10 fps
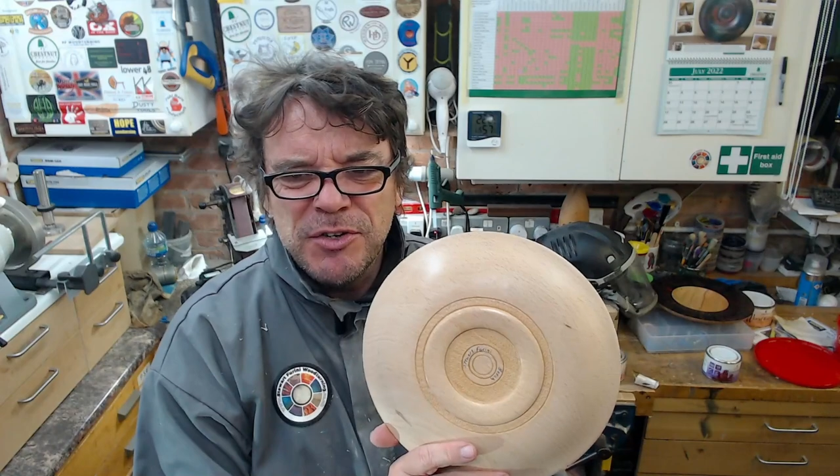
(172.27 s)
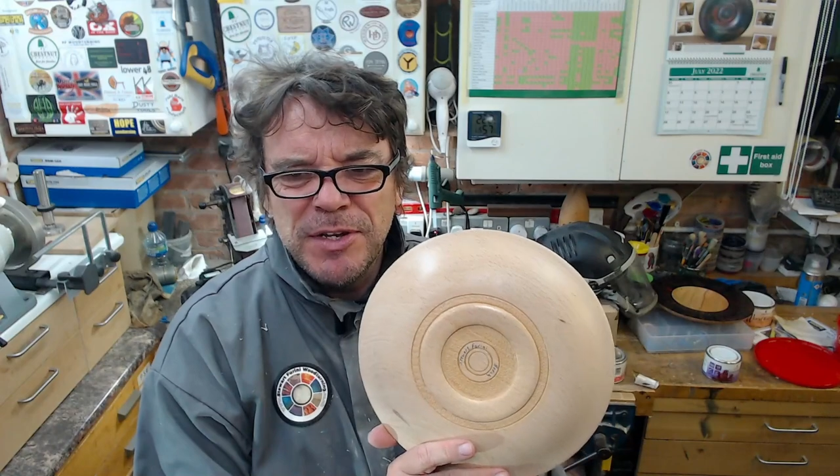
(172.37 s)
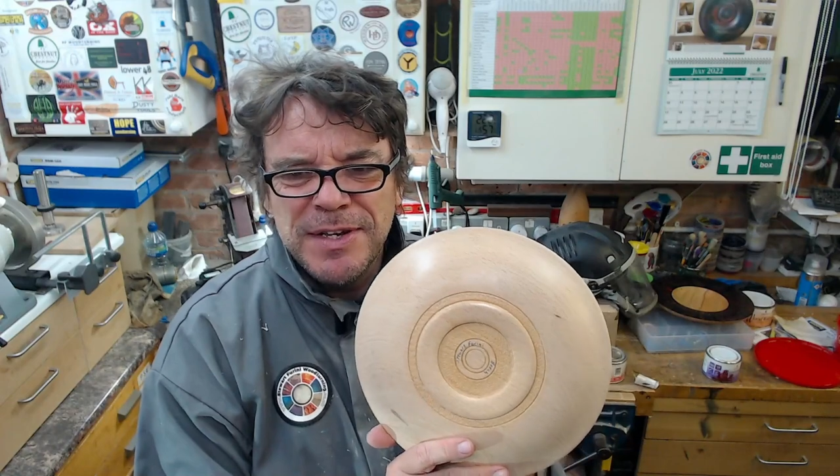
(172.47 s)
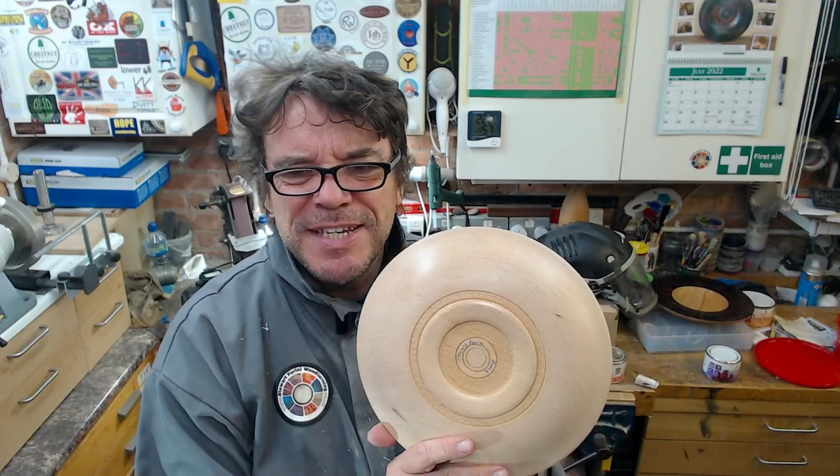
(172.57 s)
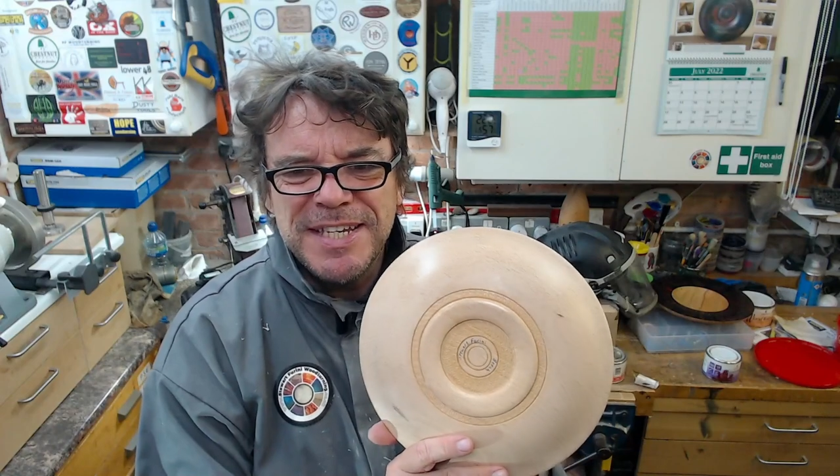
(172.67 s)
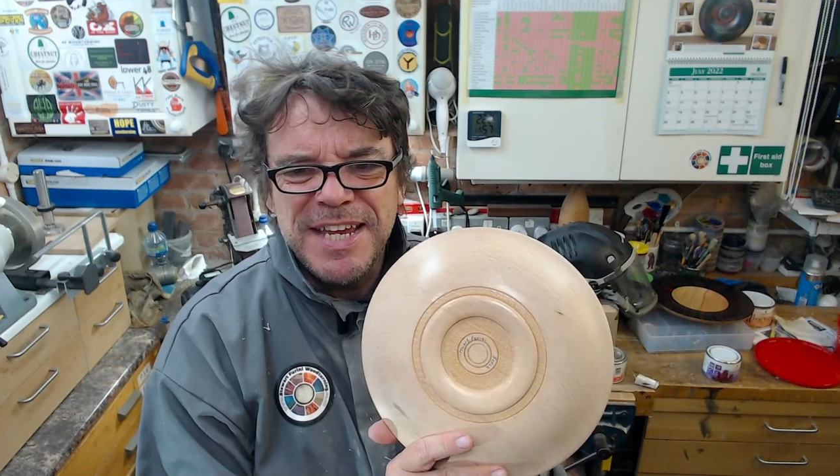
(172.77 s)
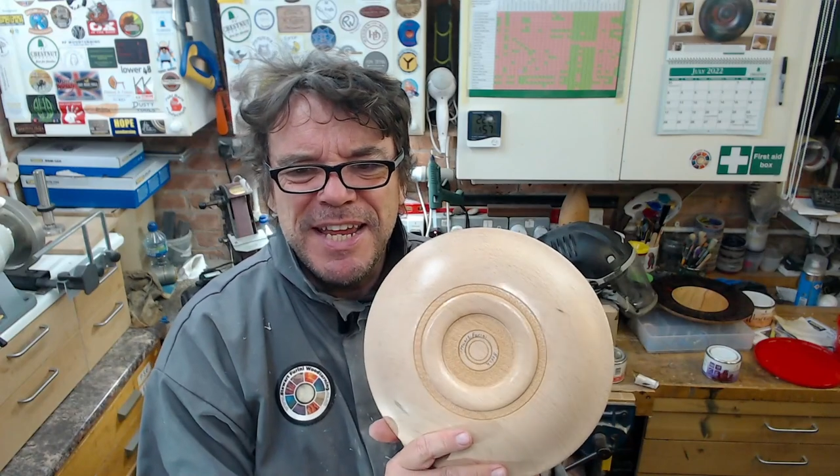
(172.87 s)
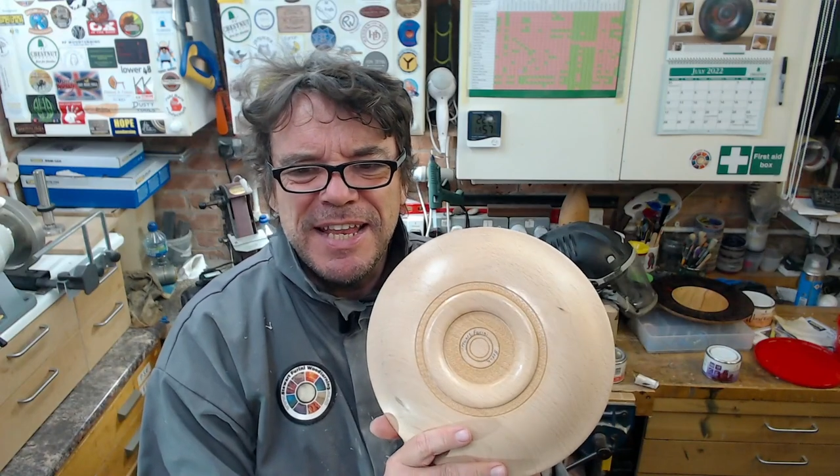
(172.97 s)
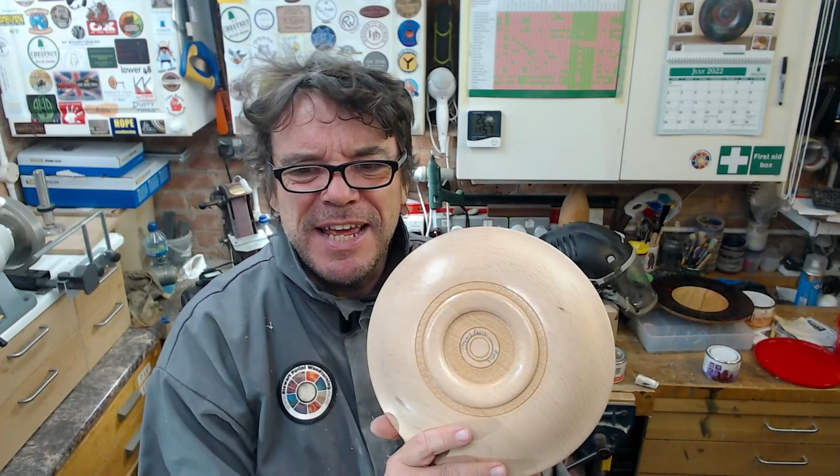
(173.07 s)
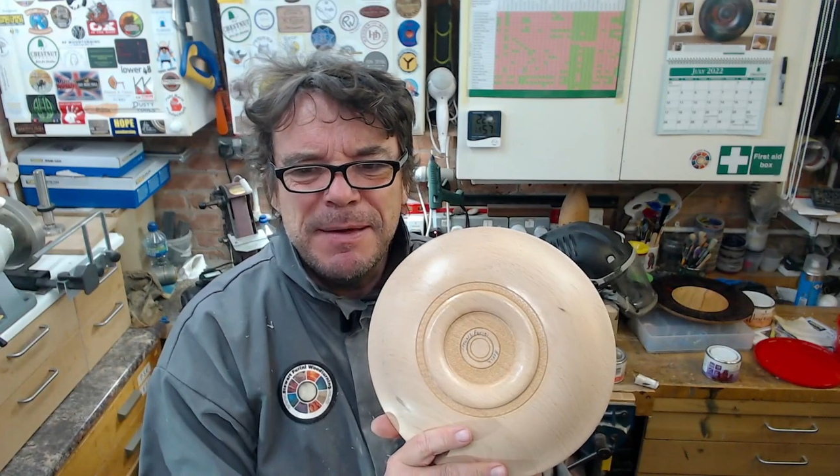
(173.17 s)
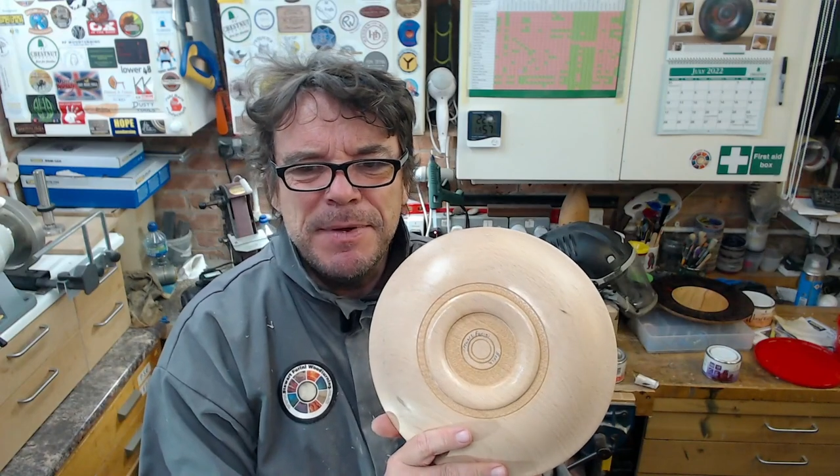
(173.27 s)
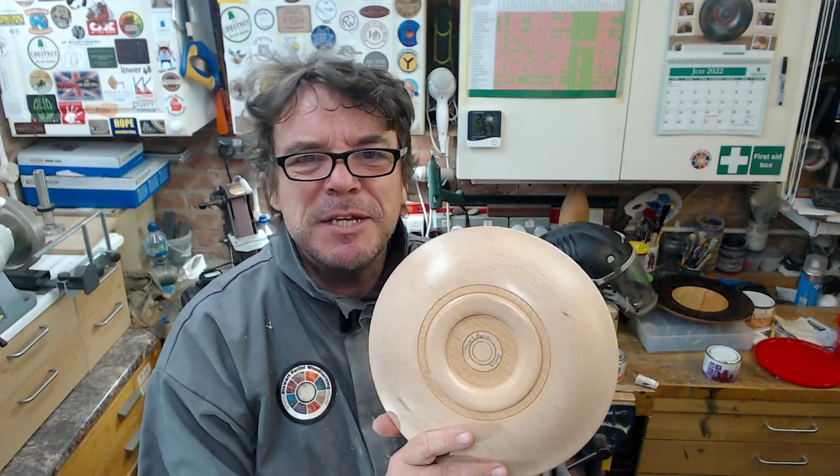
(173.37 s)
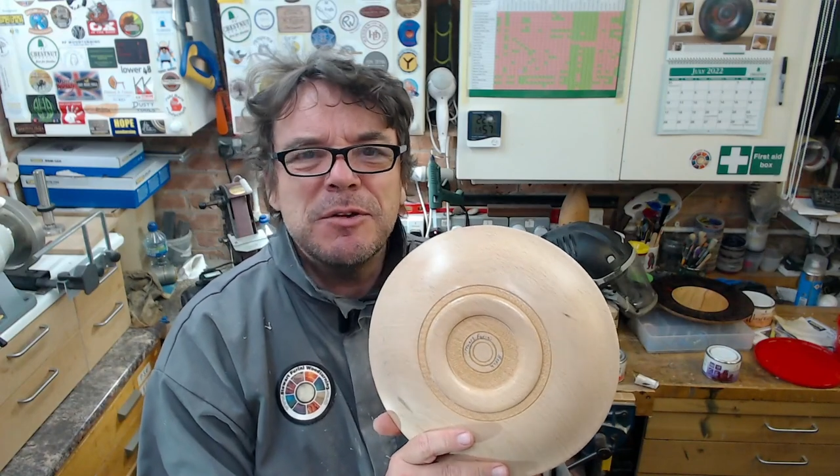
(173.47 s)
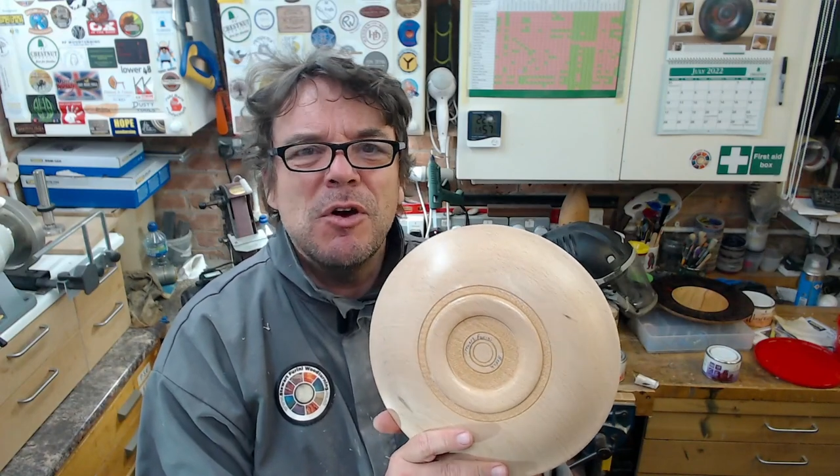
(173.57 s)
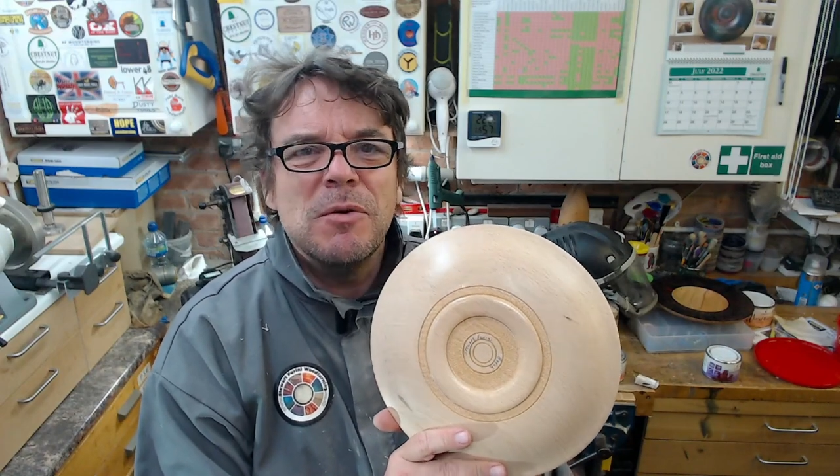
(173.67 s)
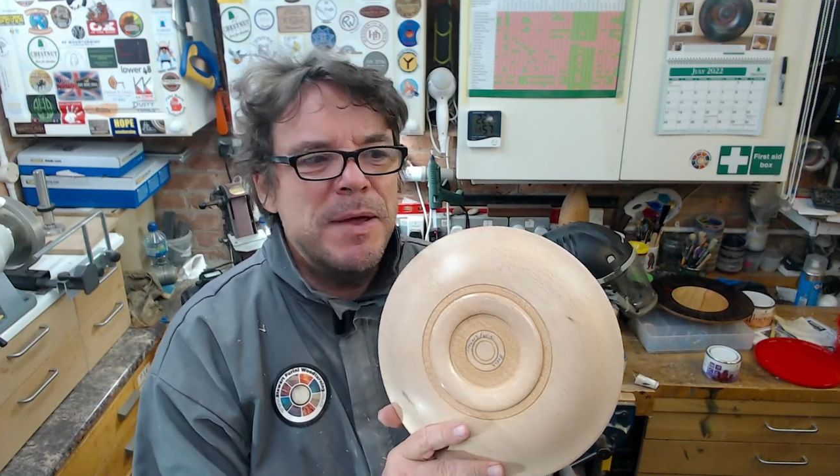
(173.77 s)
on you can see it there but it's got